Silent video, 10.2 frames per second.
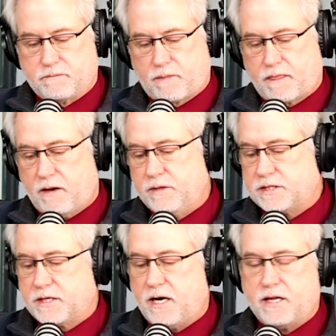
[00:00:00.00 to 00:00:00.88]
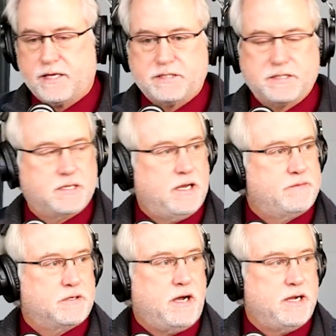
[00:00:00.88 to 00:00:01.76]
I went to college
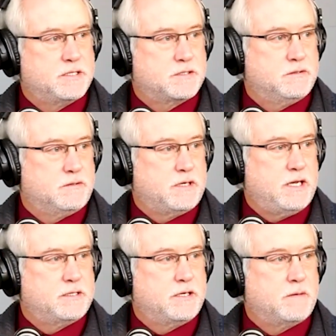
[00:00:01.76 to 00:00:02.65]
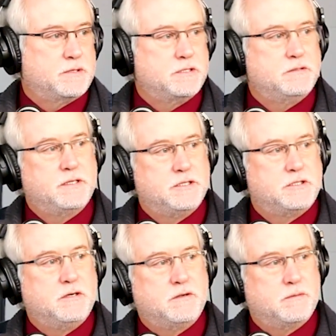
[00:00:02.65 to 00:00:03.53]
after high school. I had the opportunity to go in the